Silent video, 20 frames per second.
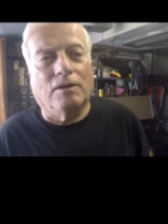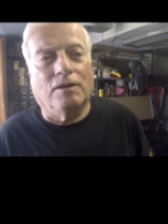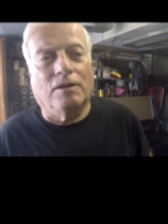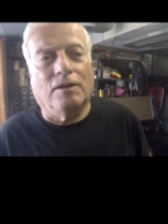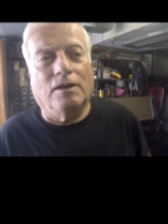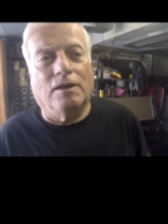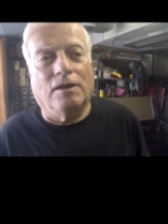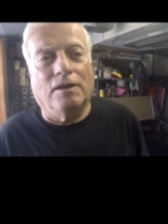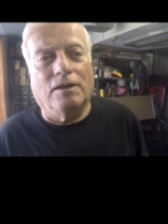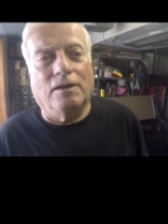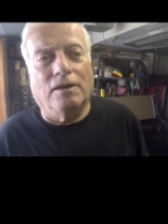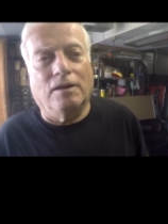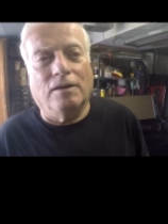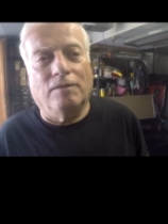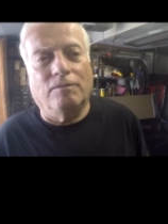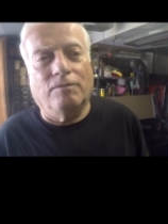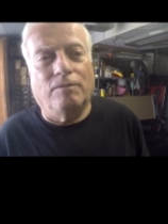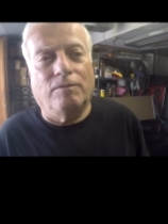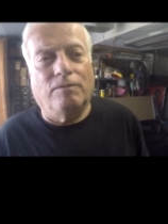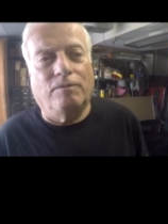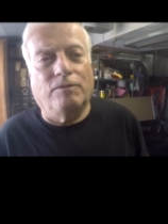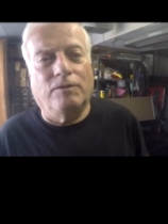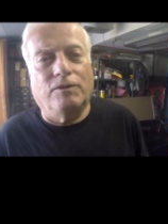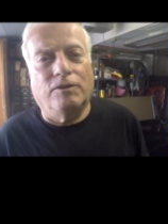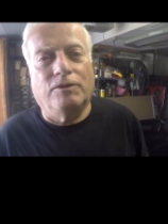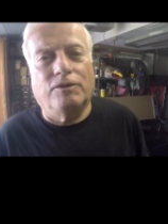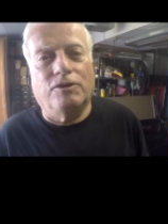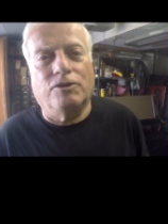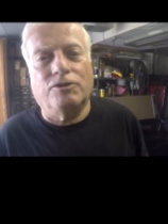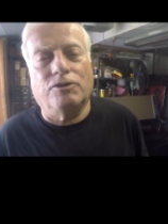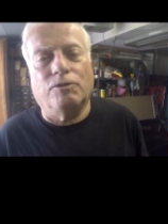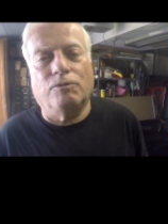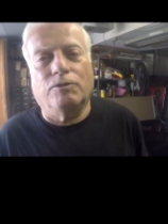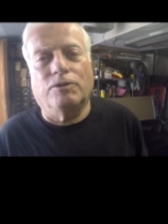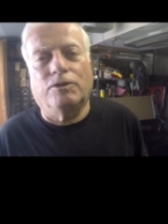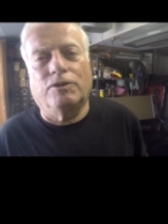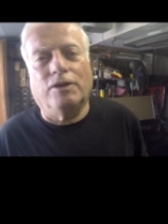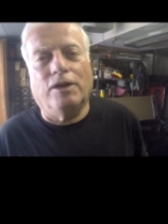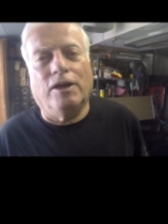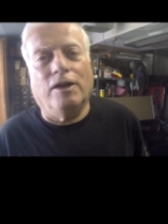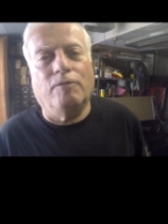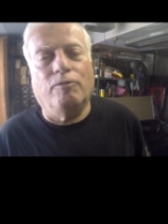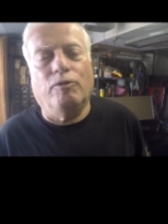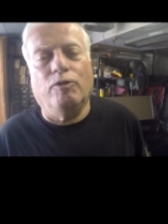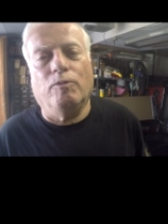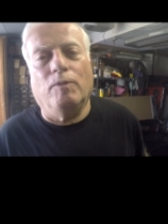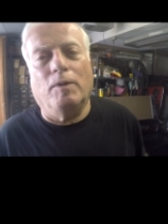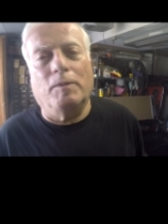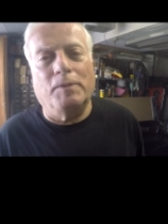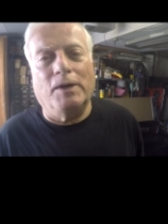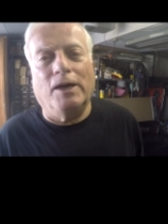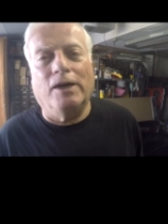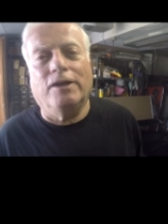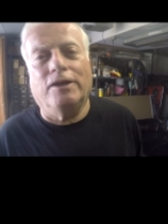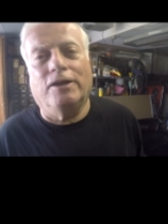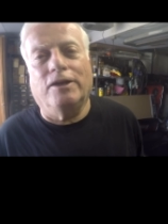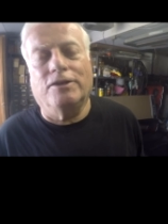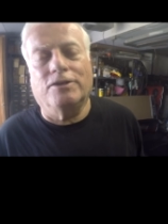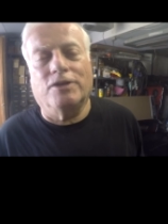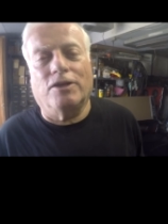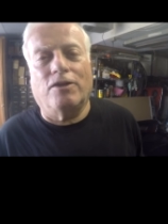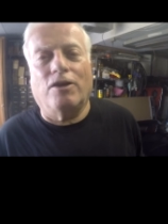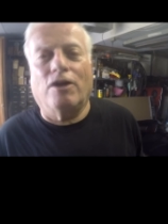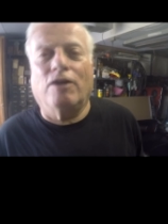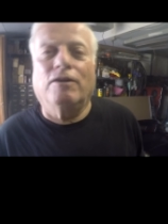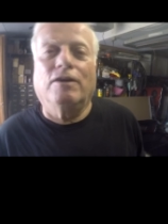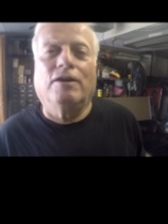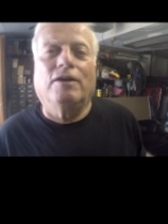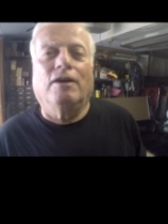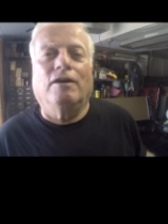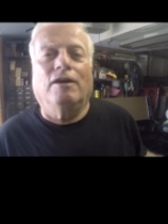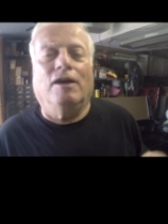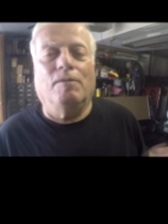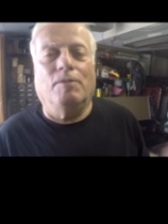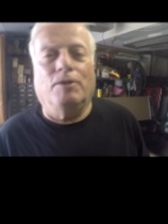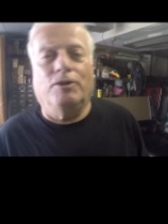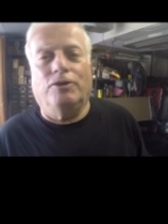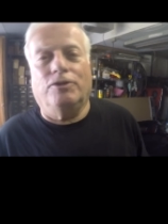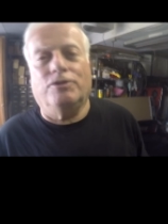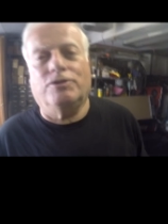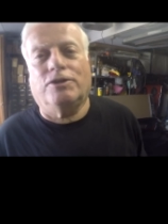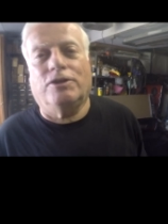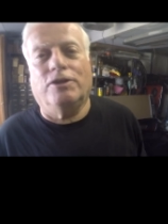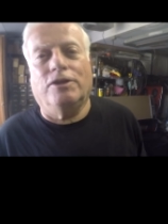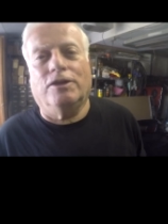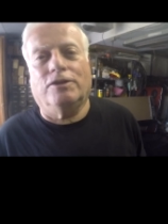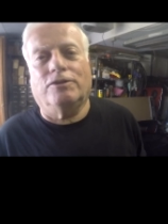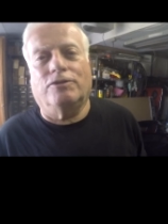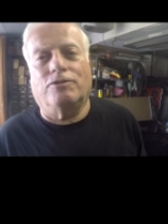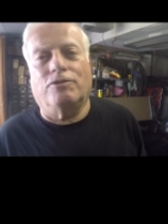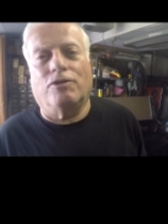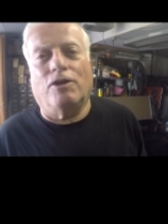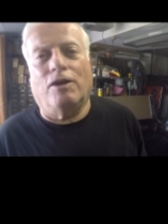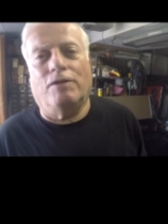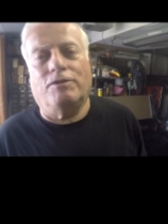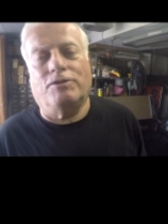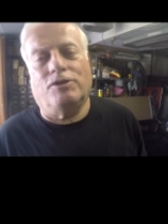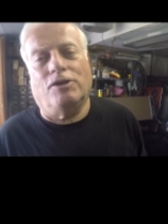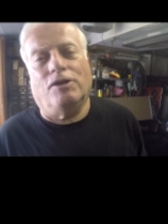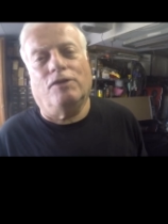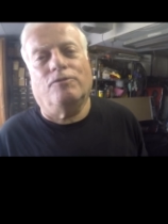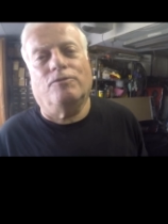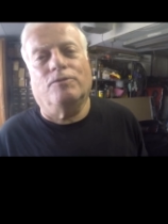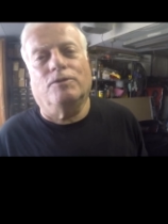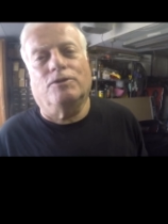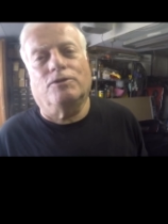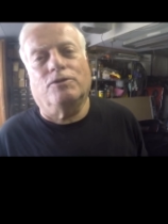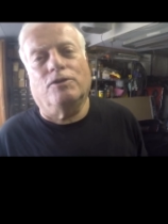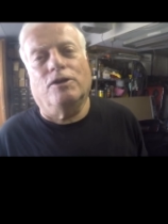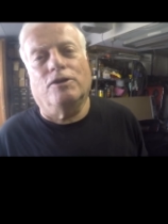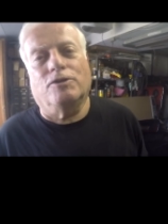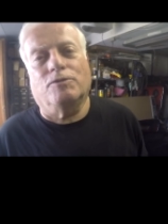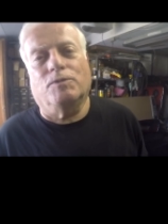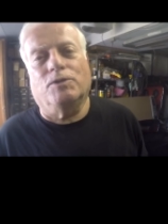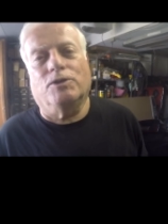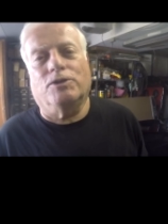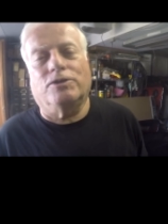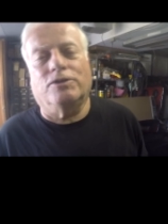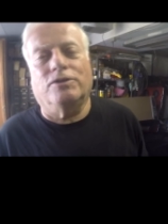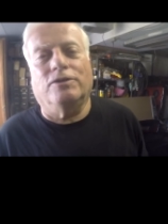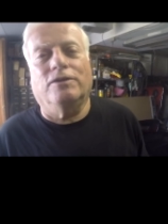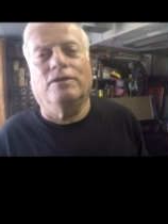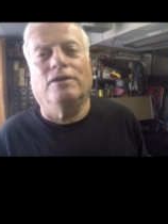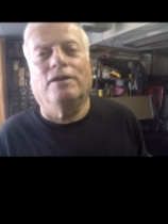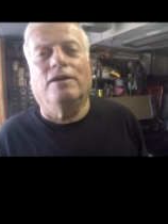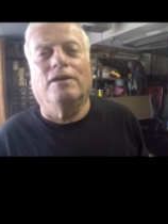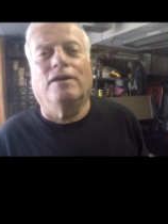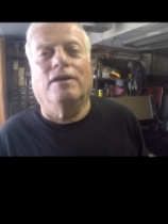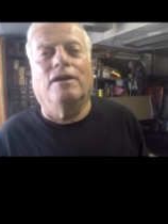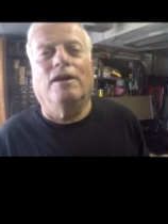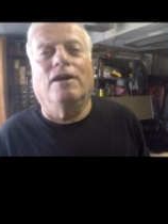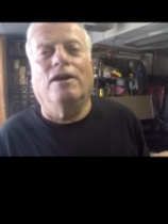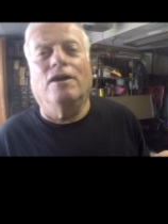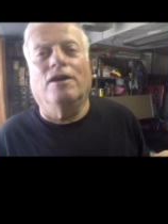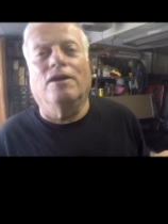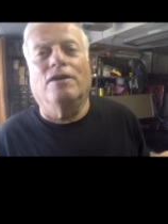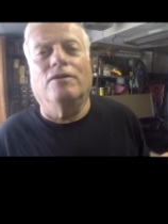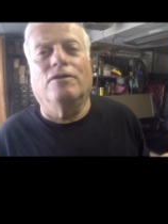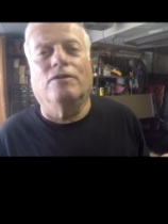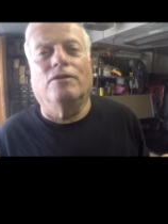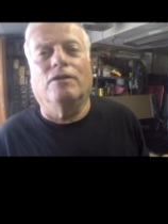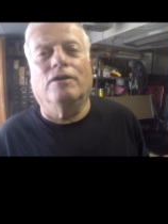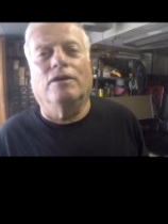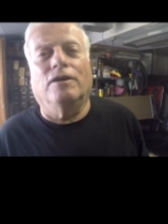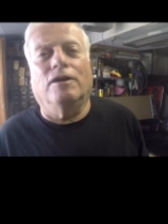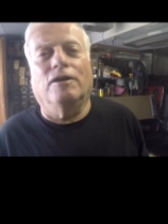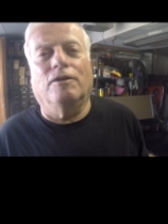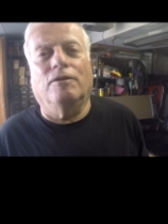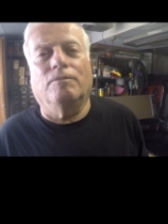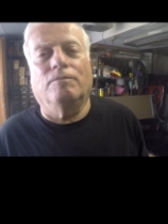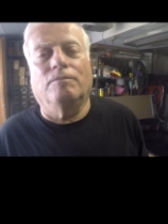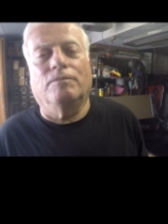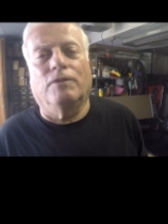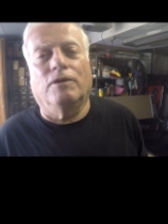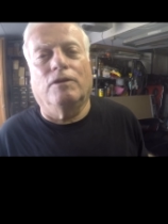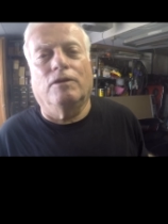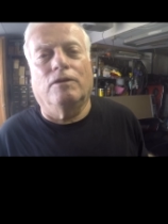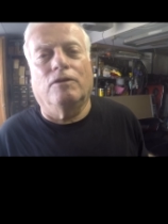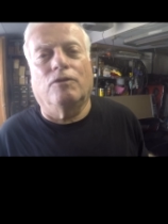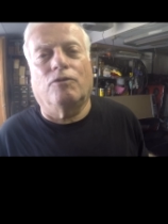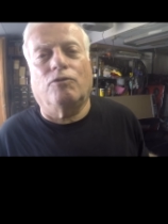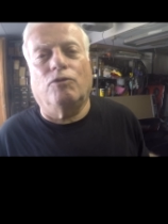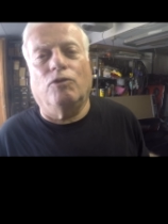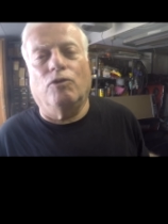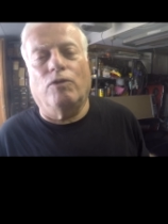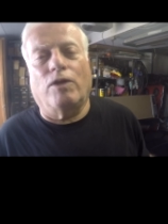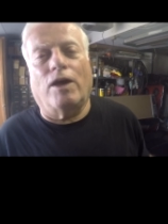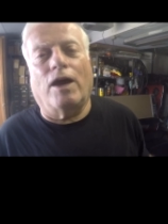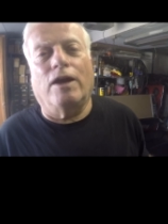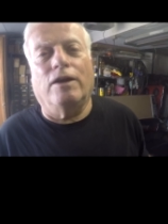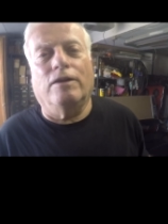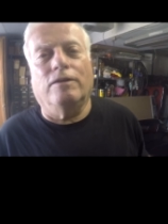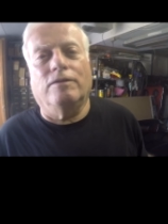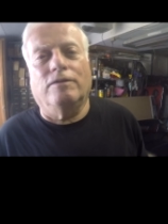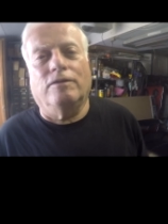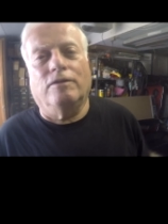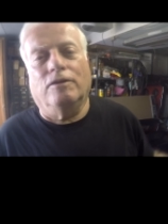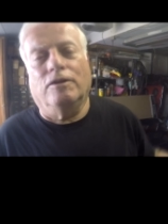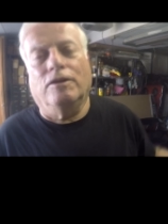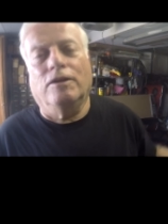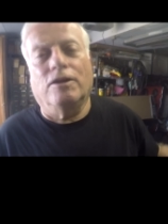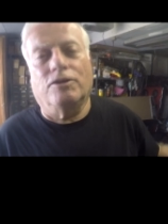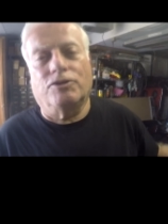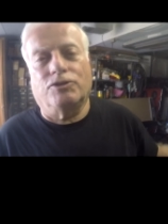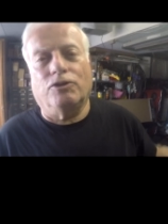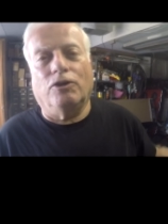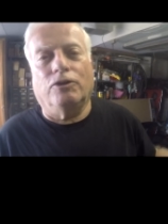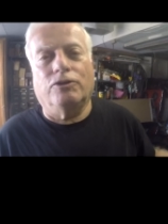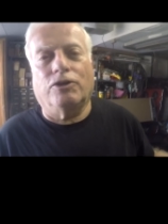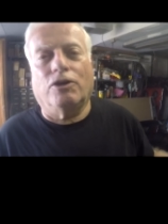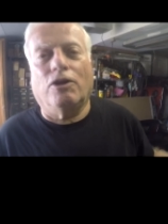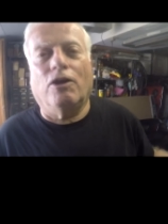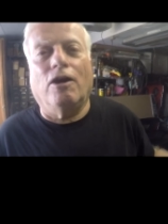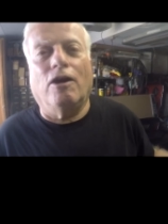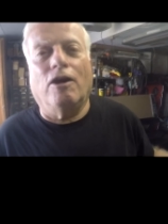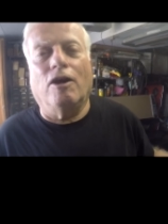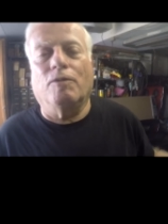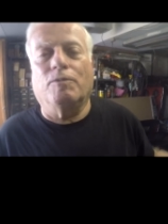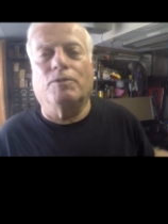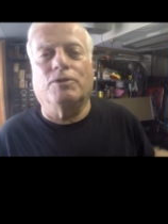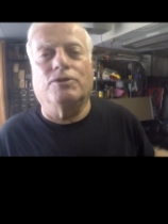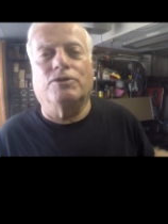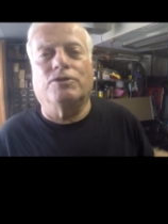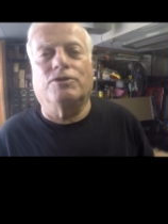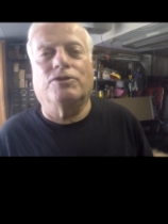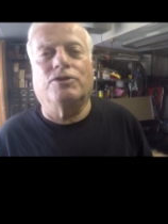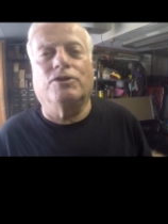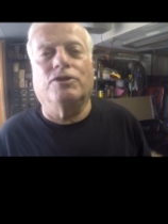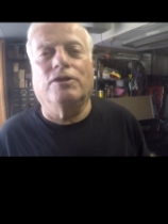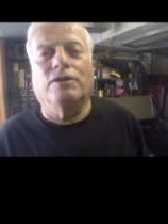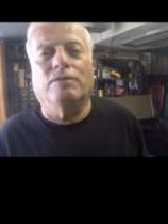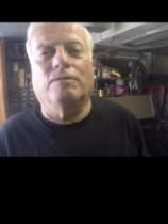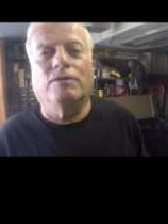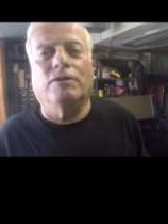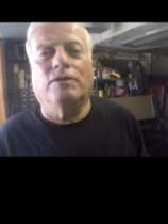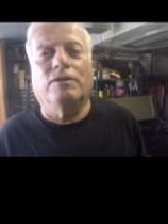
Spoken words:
I just to kind of put my mind at ease, I thought, I'm going to disconnect the drive shaft from the transmission and throw that, or and then start the car up and just see,